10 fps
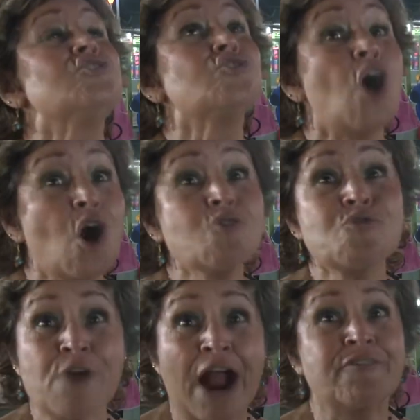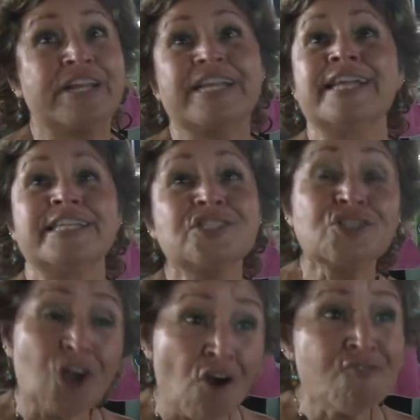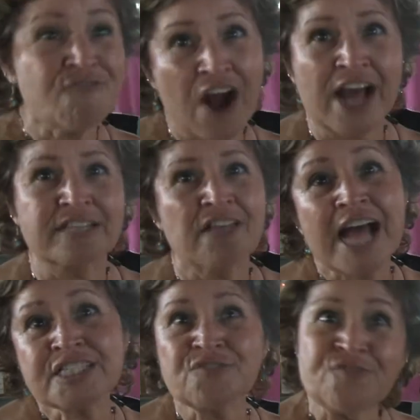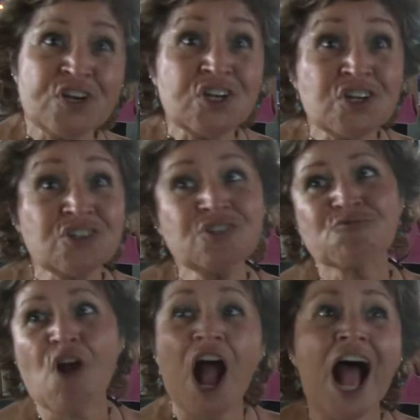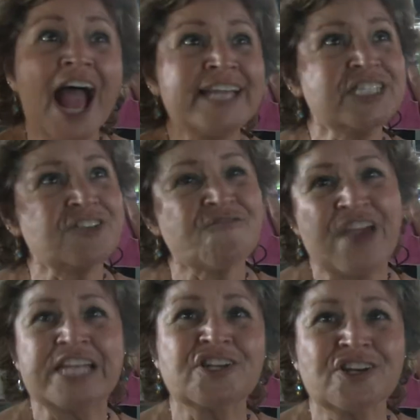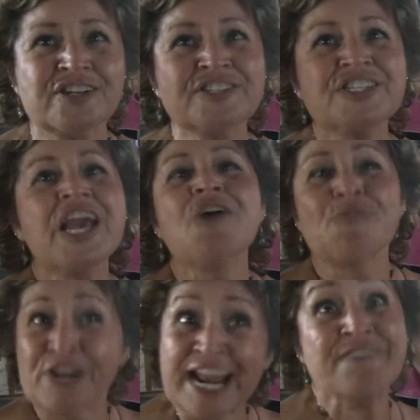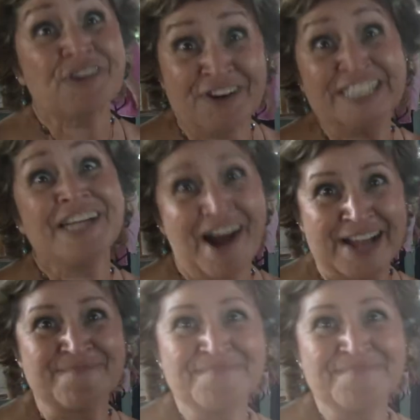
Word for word: so crowded and is so fun. Lots of food, rides, vendors. We're going to have a great time.